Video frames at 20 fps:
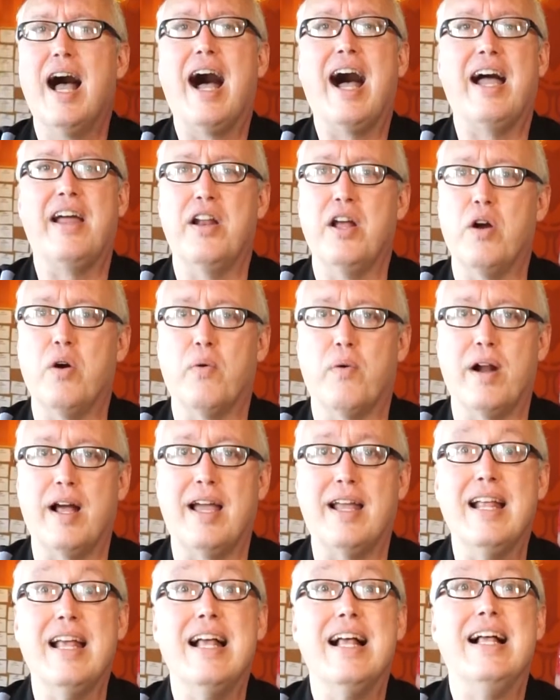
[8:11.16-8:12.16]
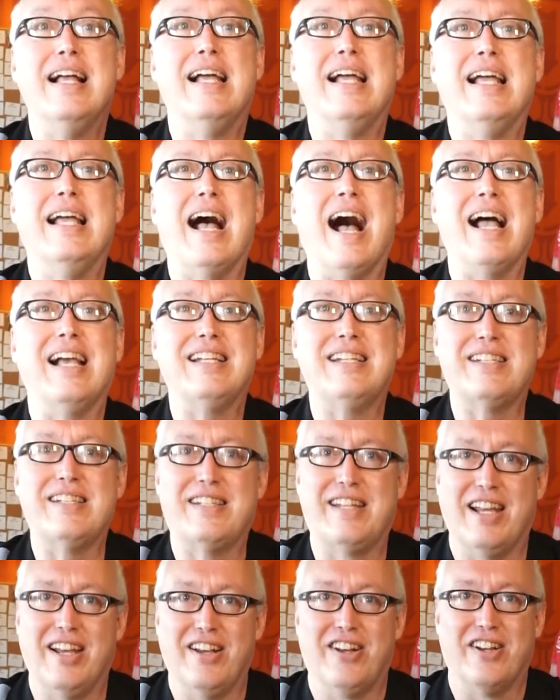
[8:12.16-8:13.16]
I know, right? I
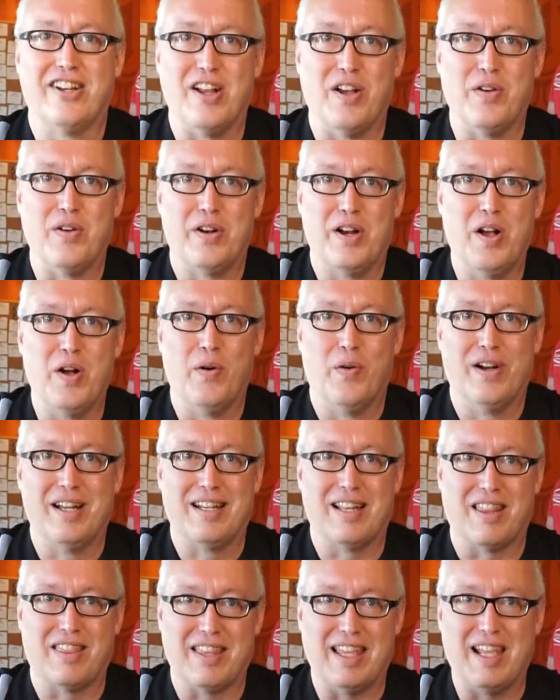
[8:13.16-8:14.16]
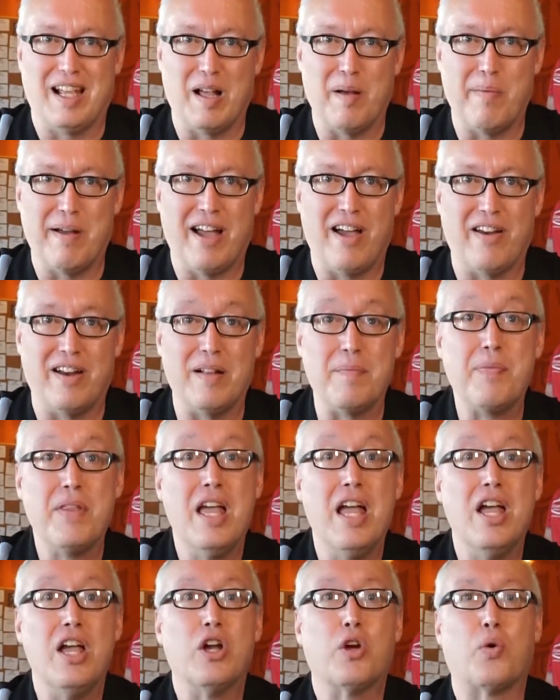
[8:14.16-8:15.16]
still don't know what to think about it.
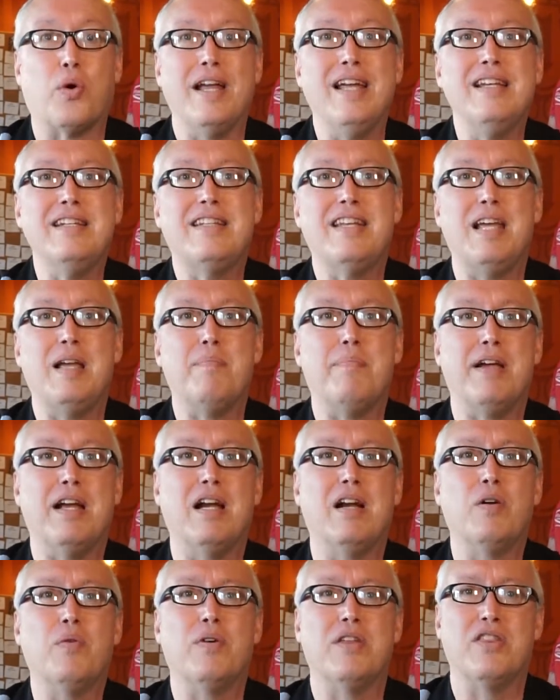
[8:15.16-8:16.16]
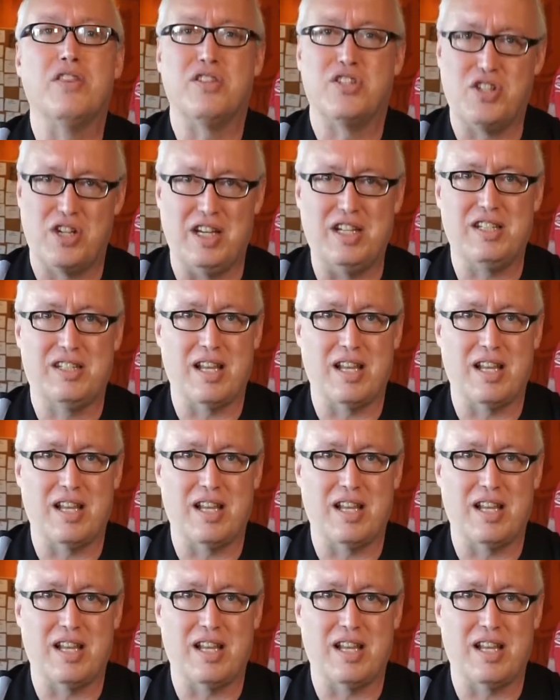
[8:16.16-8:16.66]
Green tea beer with the cheese